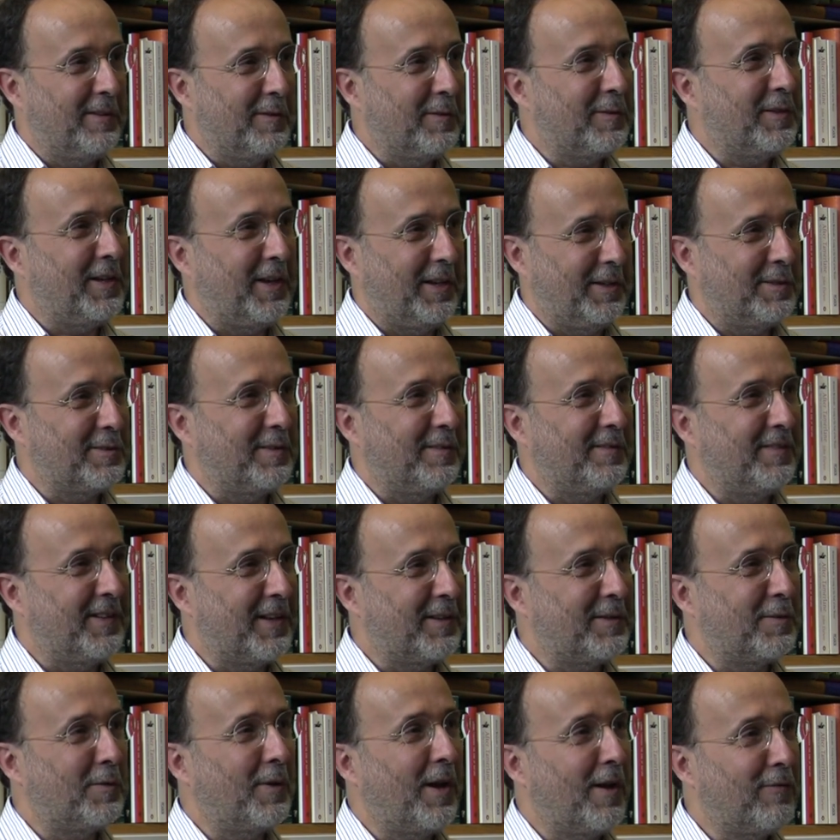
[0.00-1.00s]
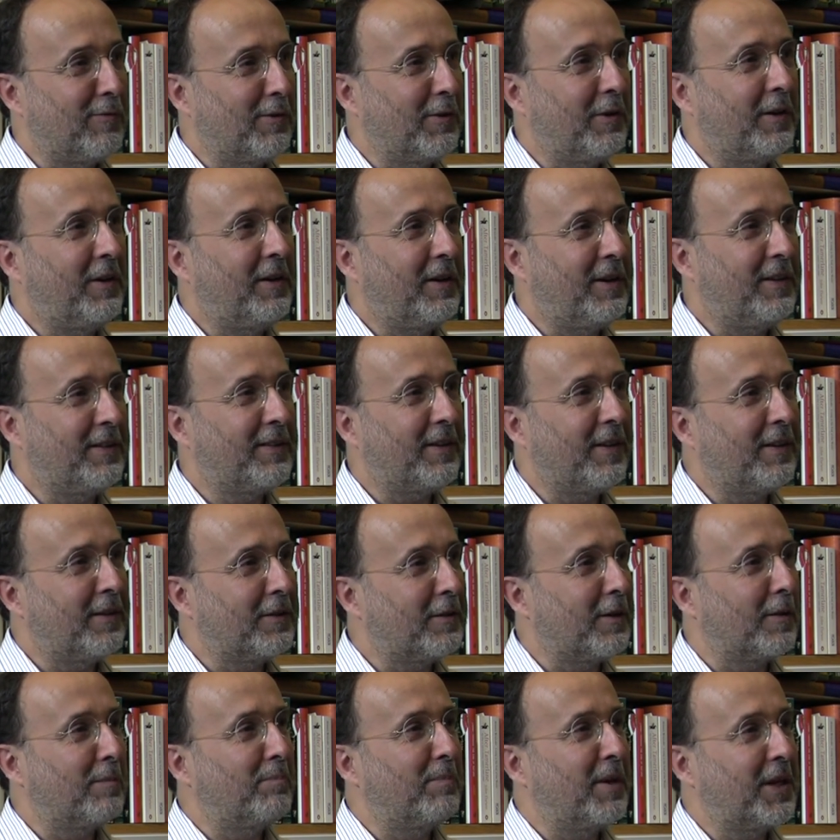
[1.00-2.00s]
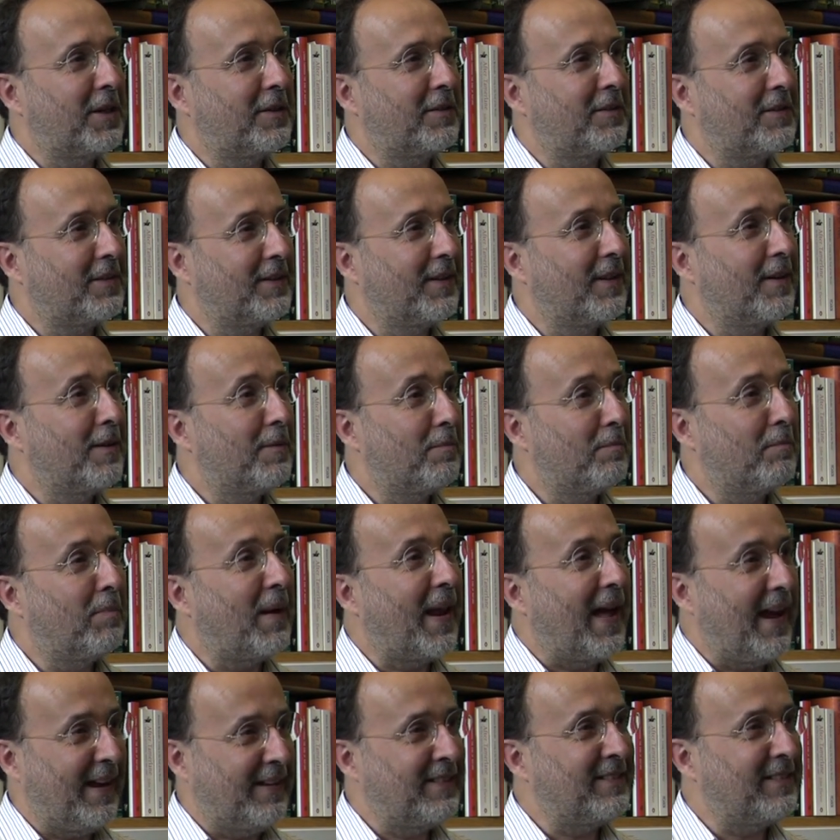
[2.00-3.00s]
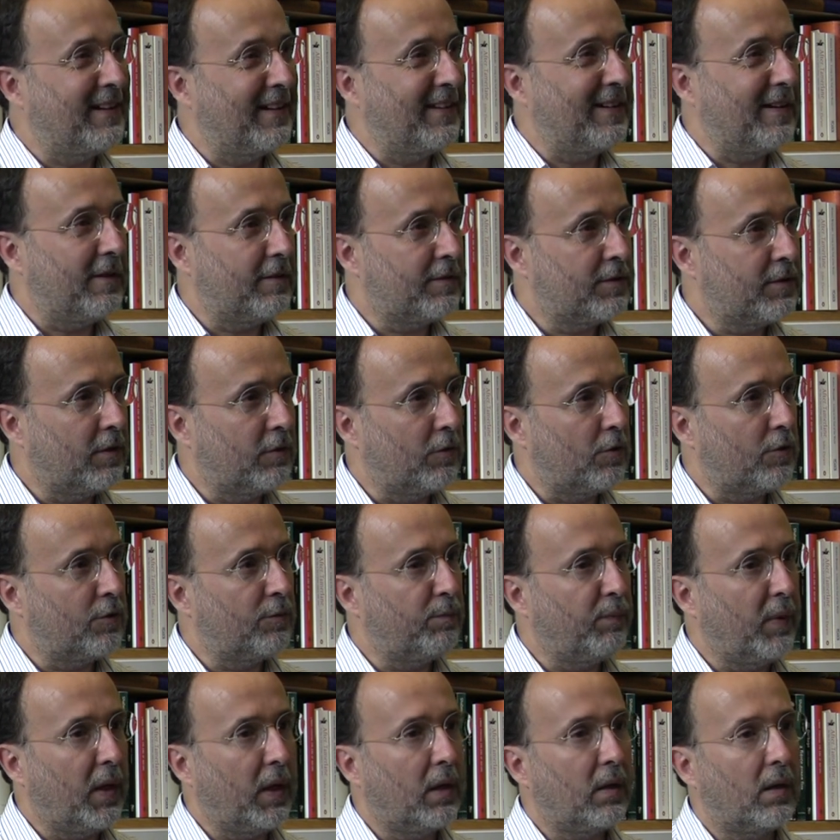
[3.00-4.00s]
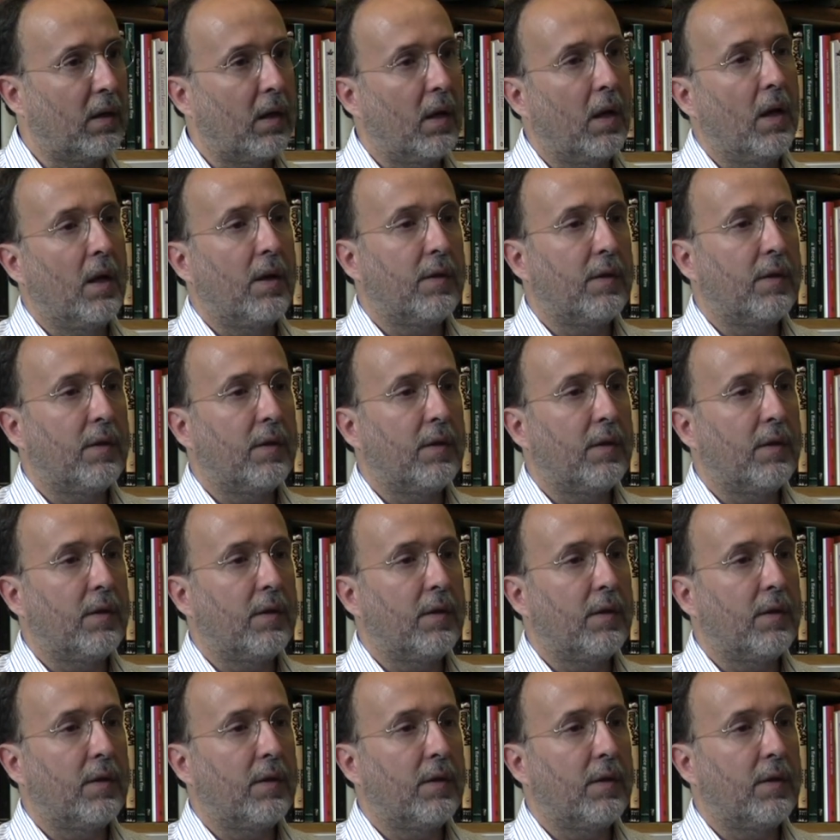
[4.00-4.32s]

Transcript: notation that you have learned a little bit blindly, so to speak.